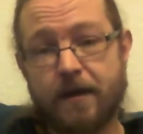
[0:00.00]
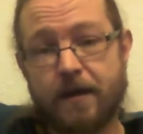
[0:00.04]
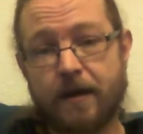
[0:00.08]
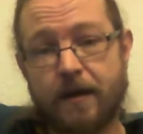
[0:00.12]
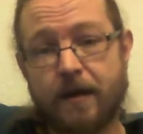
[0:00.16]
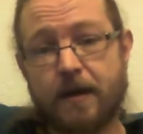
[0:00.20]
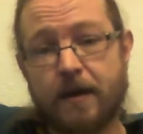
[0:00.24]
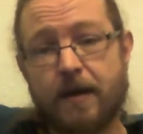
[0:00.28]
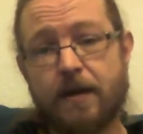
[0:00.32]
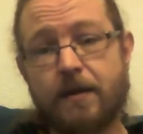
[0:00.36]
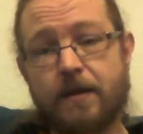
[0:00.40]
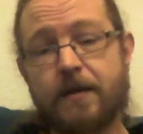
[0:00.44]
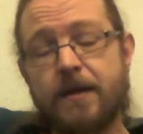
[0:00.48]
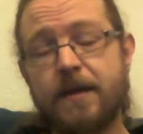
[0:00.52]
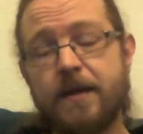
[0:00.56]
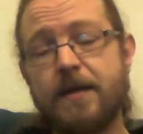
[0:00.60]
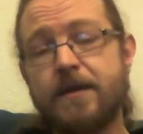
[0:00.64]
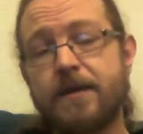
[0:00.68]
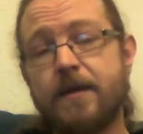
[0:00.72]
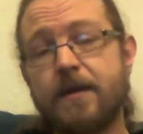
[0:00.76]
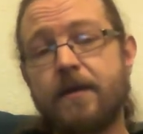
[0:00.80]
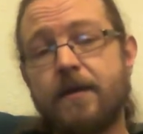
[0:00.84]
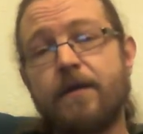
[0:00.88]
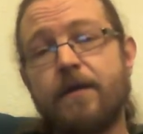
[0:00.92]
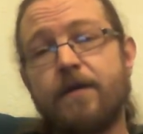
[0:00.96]
Okay,
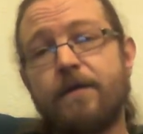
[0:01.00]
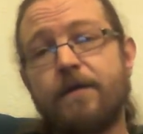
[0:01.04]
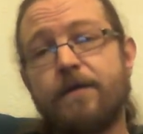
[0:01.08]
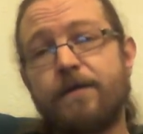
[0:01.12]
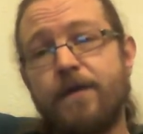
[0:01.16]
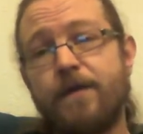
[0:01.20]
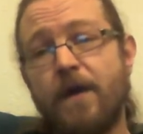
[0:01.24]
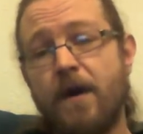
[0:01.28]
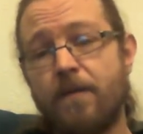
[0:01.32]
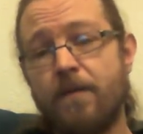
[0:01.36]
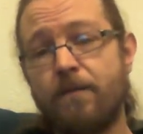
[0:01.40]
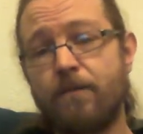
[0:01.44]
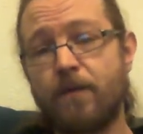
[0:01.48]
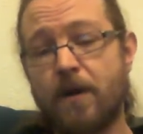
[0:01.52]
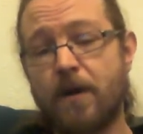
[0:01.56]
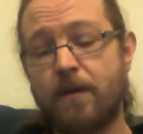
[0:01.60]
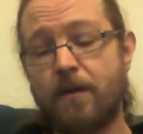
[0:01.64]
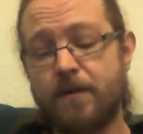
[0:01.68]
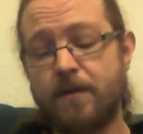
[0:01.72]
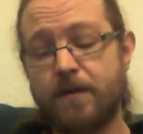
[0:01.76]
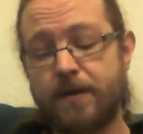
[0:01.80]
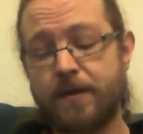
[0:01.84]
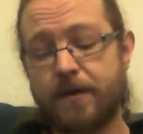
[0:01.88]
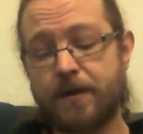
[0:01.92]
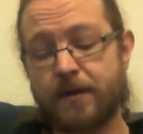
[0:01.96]
these are firm
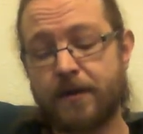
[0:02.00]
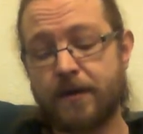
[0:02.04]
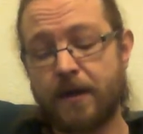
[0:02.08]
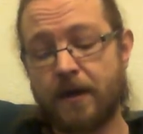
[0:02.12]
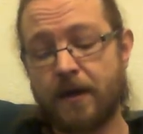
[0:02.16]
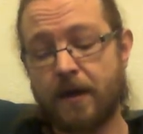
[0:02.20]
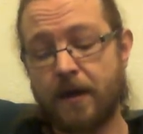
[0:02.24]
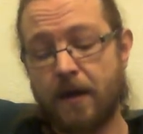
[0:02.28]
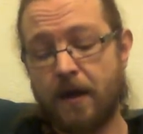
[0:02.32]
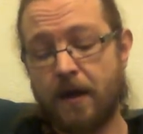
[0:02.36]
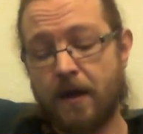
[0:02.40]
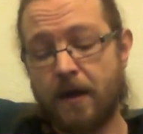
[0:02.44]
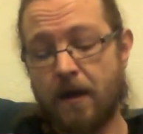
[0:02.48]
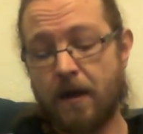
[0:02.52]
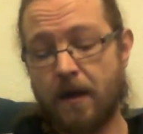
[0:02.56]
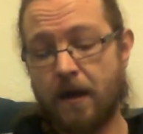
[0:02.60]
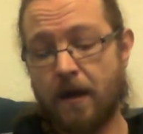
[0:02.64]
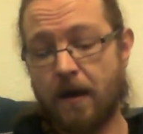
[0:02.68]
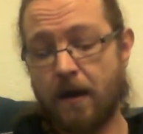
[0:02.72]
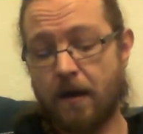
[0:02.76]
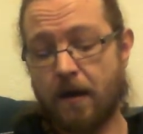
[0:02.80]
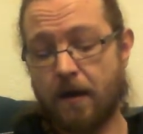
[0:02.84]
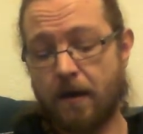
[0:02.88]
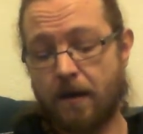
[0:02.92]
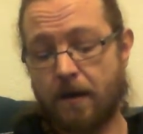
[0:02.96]
rubbers,
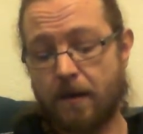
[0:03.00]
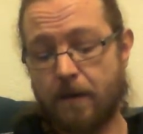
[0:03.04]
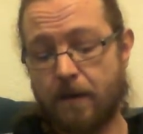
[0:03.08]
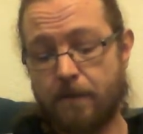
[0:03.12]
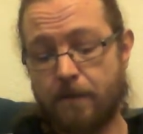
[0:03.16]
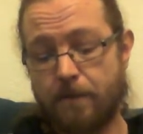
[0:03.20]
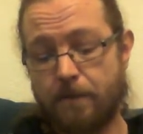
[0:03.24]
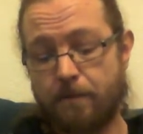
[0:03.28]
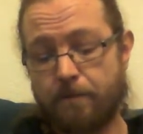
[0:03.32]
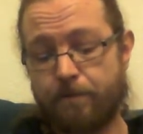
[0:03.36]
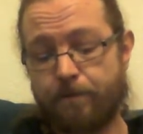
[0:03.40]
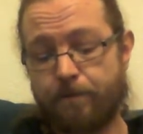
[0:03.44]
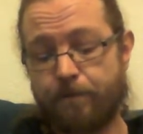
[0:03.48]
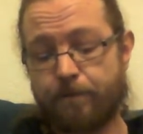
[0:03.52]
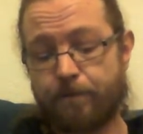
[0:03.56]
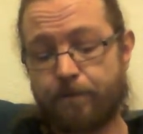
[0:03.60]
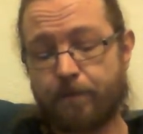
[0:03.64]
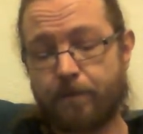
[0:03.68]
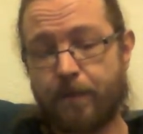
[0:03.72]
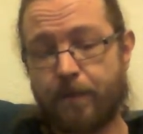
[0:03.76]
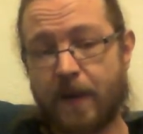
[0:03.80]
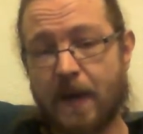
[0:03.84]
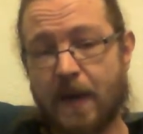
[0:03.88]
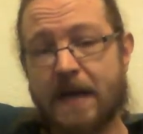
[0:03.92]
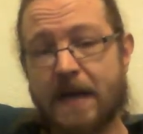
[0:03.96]

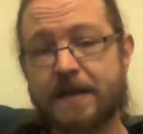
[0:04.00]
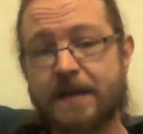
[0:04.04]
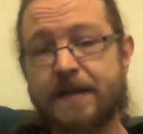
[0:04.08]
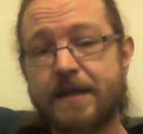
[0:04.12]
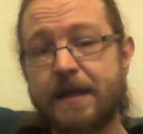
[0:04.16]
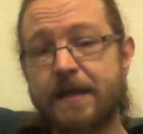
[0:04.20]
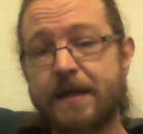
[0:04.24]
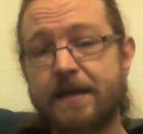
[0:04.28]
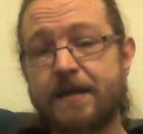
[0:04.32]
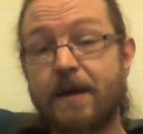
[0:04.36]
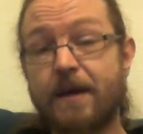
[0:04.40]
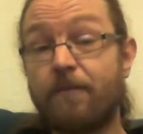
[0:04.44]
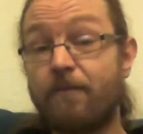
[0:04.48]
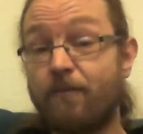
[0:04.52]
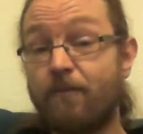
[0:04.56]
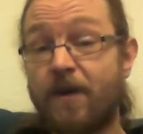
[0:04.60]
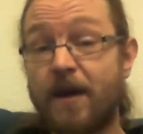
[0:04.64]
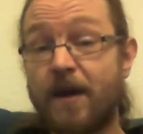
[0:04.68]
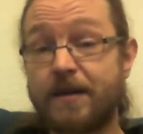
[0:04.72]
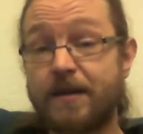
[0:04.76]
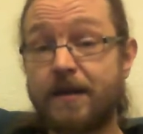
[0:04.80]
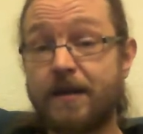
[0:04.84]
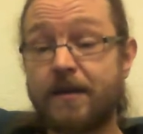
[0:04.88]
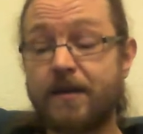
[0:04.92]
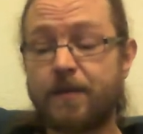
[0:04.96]
plastics and
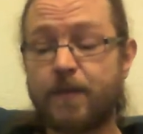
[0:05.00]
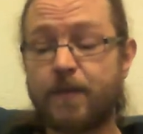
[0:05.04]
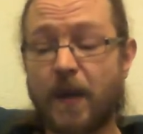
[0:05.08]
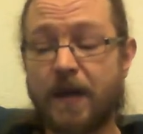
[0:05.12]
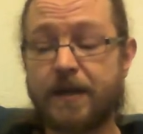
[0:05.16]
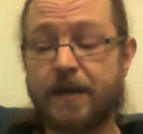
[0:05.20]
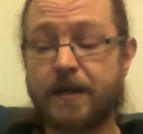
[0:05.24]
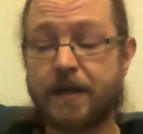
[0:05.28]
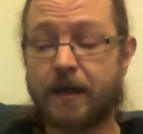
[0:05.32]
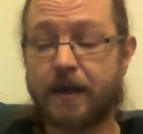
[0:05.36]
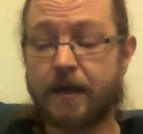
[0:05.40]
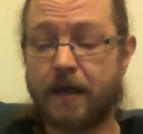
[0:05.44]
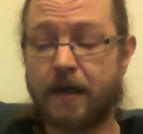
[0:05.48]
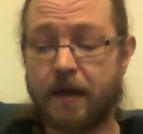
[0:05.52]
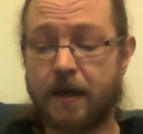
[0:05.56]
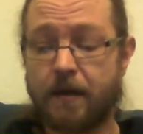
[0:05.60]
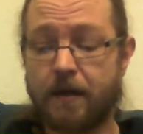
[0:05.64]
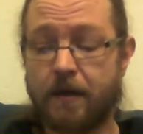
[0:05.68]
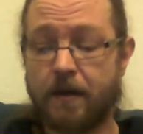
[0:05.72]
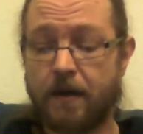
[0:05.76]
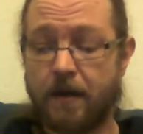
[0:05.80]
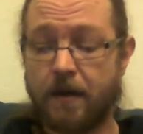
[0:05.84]
resins, basically.